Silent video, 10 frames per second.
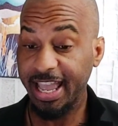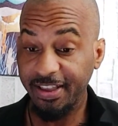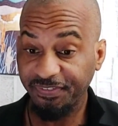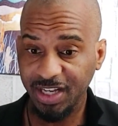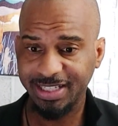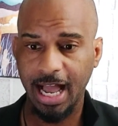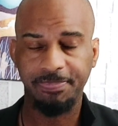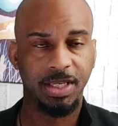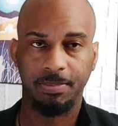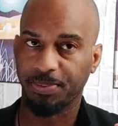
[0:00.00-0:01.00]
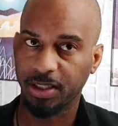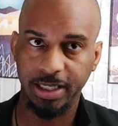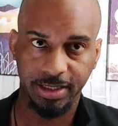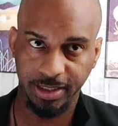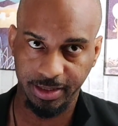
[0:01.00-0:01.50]
If adopted,
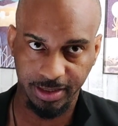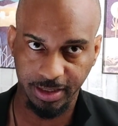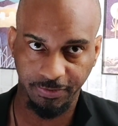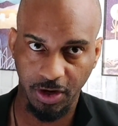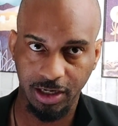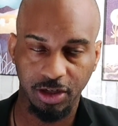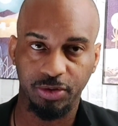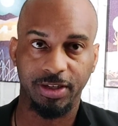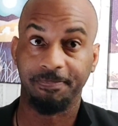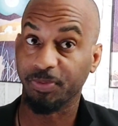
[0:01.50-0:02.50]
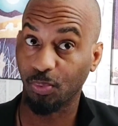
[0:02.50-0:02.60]
please listen to this very closely.